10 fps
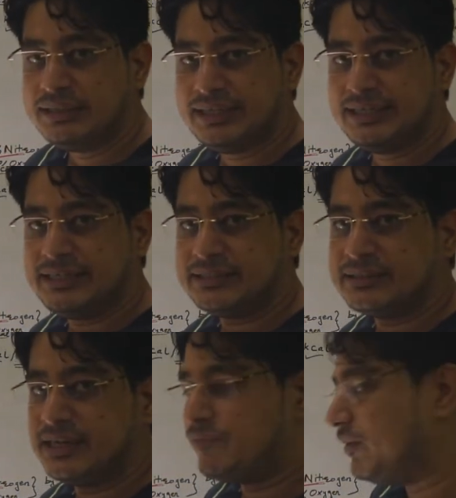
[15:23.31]
then it
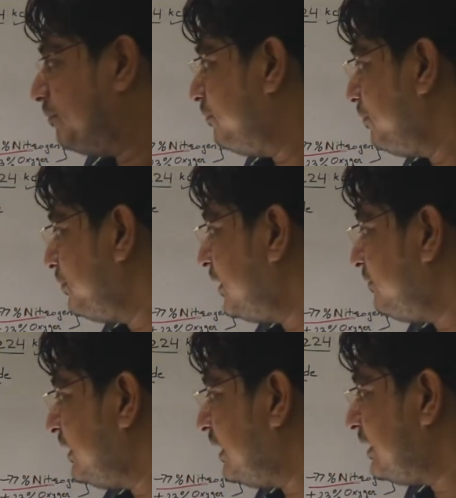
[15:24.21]
is confirmed
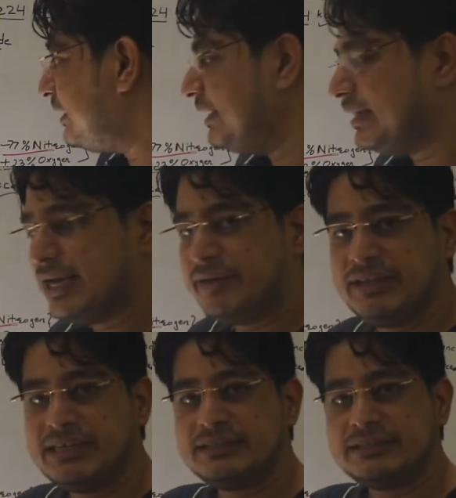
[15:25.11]
that we are
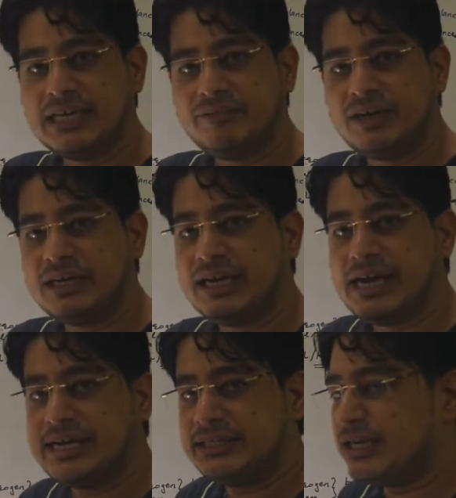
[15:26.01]
having sulfur
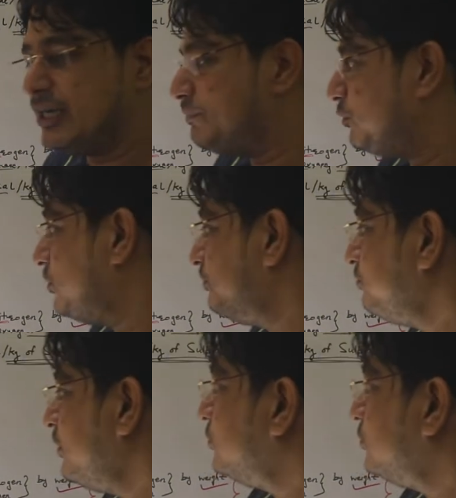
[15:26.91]
at the input.